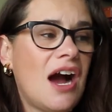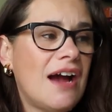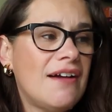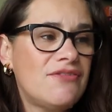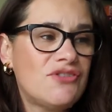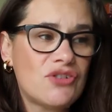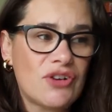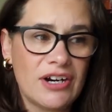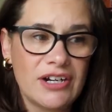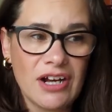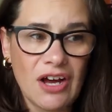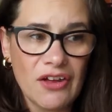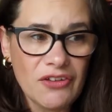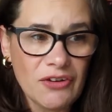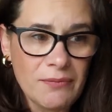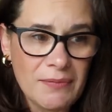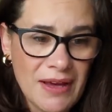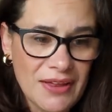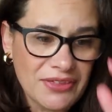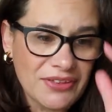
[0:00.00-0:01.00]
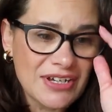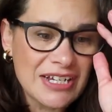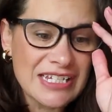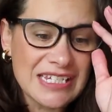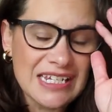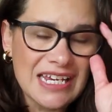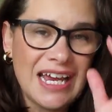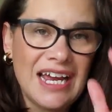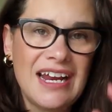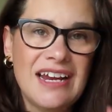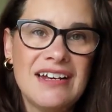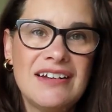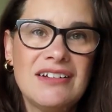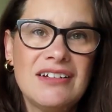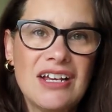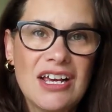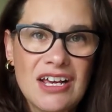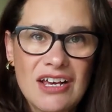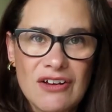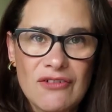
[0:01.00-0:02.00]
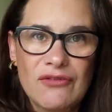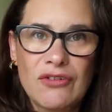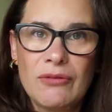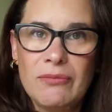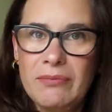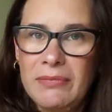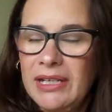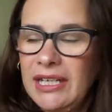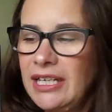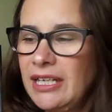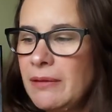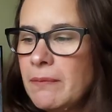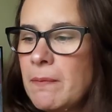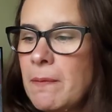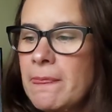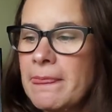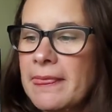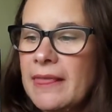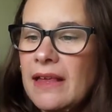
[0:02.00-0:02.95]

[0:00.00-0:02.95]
I've tried other methods, and for me,